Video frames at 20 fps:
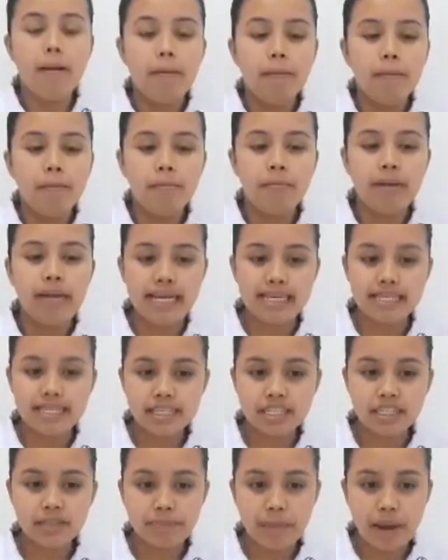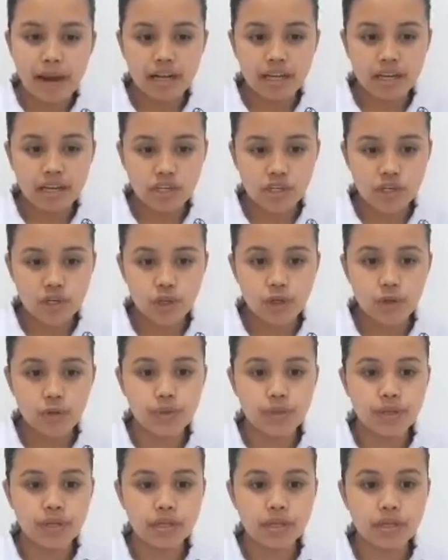Places package
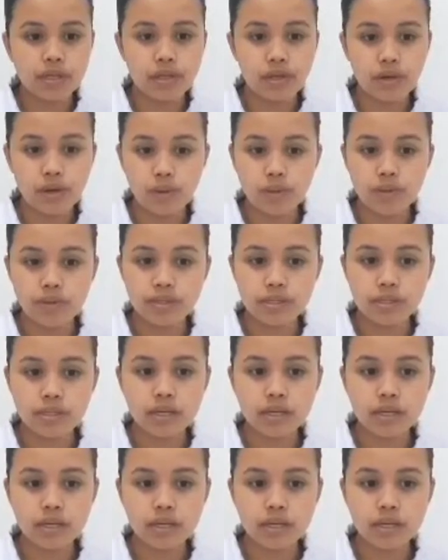unit dose,